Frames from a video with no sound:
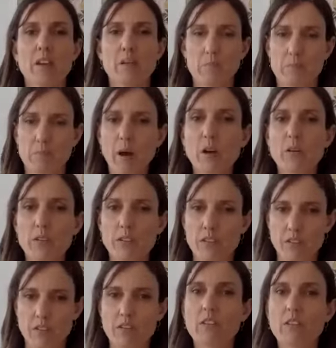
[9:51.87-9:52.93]
both
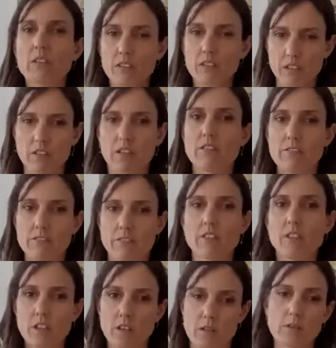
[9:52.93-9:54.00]
kind of, you
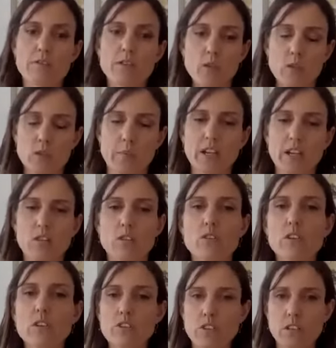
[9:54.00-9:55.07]
know, we've talked about
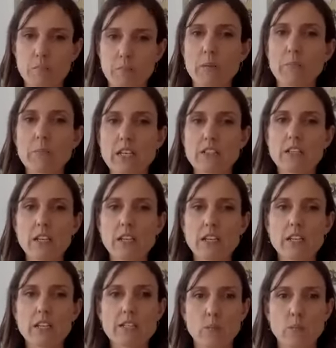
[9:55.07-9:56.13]
nutrition, but mentally
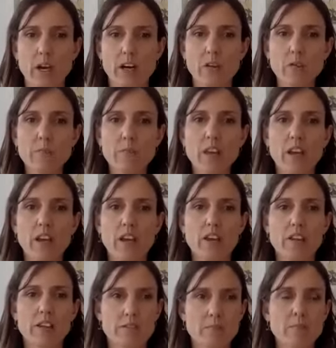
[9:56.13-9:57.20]
as well.
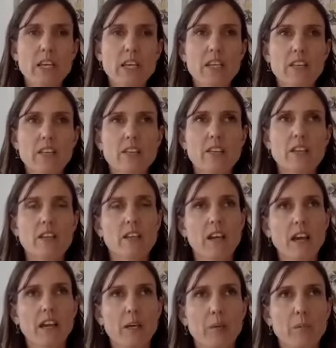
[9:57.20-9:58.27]

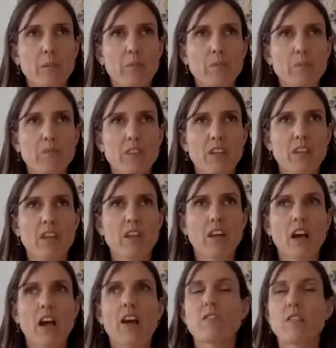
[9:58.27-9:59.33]
I
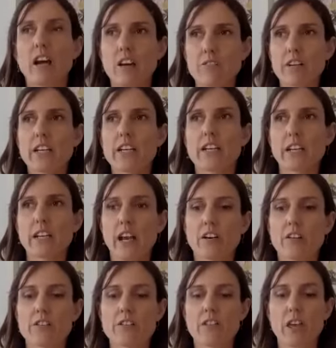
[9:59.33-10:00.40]
really
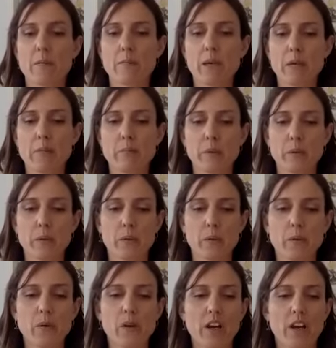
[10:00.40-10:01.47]
encourage that
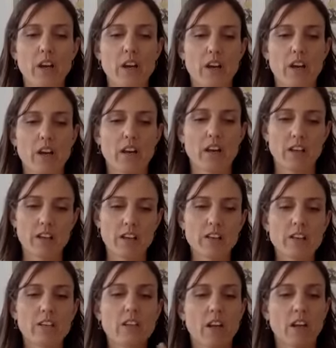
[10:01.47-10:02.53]
people, you know,